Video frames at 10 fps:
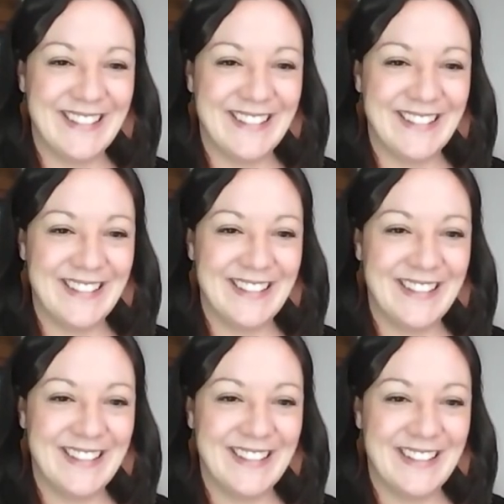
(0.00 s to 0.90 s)

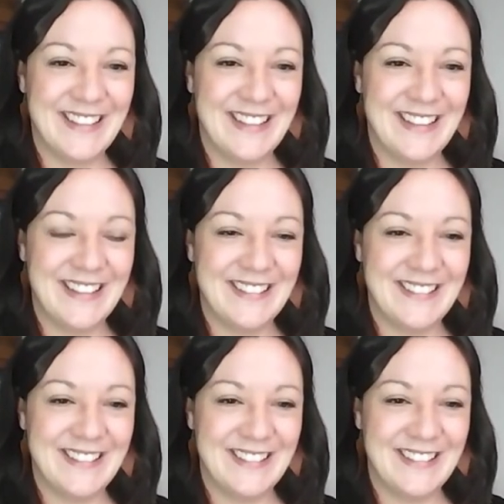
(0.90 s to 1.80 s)

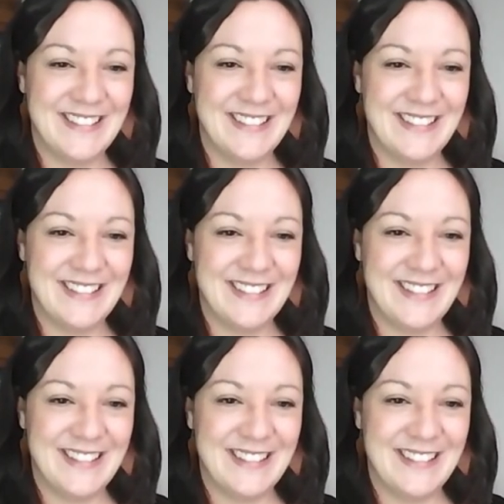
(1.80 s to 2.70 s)

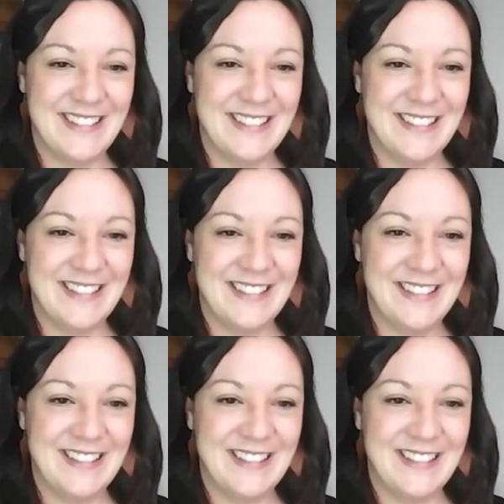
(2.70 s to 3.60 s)

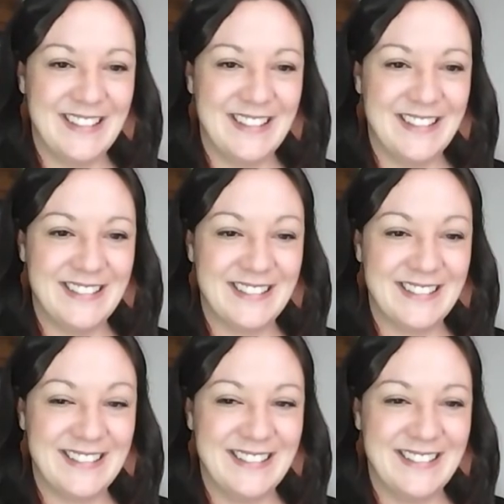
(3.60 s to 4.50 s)

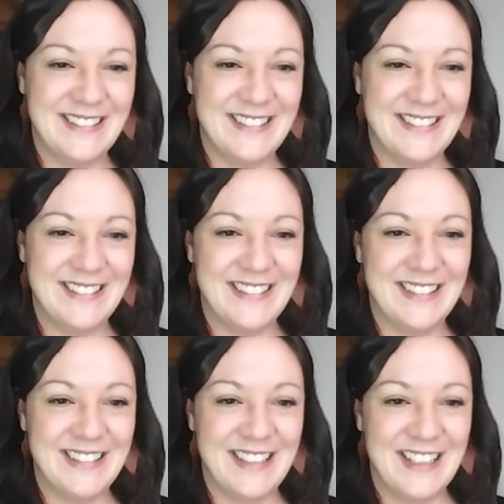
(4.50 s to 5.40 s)

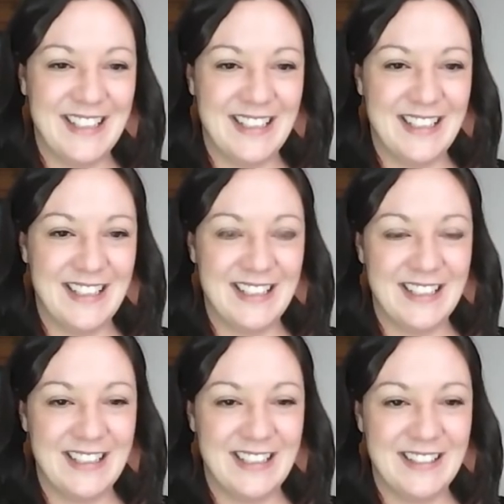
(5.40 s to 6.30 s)

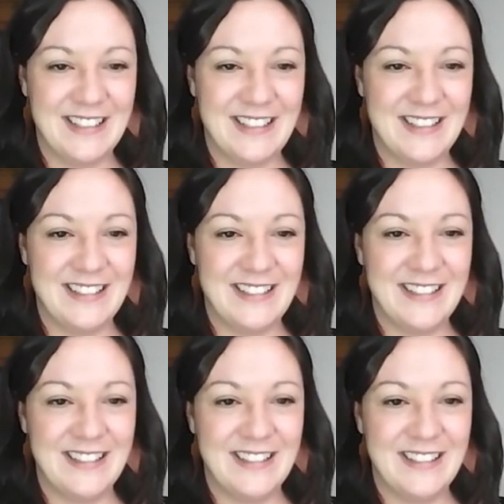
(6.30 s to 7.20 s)

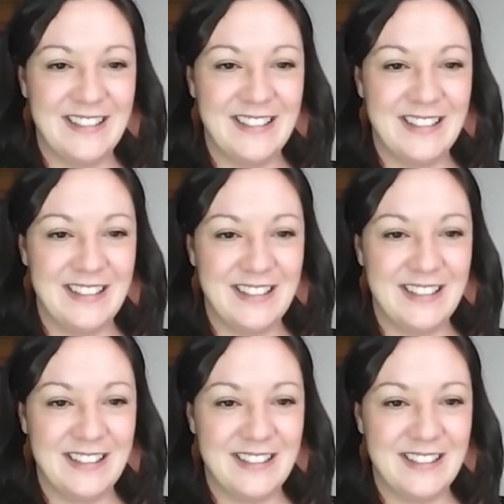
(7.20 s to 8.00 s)
(not speaking)